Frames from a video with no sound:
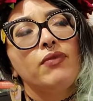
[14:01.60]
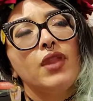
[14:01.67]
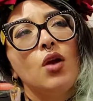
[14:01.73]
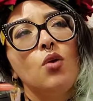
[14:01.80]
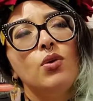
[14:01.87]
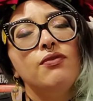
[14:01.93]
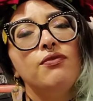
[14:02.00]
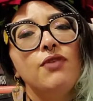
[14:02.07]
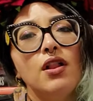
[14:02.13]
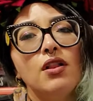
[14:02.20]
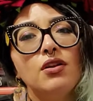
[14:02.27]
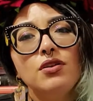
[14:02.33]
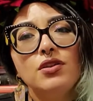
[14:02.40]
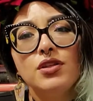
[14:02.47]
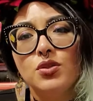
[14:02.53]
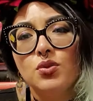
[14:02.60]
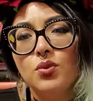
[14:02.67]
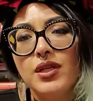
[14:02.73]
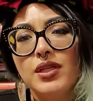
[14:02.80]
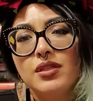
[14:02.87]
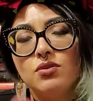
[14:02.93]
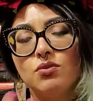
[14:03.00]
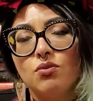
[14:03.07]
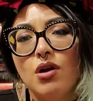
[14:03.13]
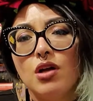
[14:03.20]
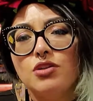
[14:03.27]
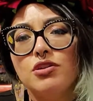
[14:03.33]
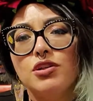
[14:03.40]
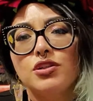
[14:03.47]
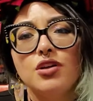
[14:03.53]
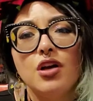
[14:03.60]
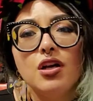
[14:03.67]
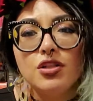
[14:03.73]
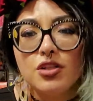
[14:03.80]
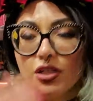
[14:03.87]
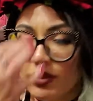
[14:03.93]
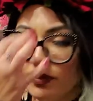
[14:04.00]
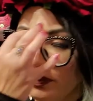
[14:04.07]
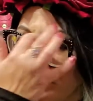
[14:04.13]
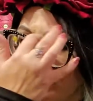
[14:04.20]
We follow the twins Roger and Dodger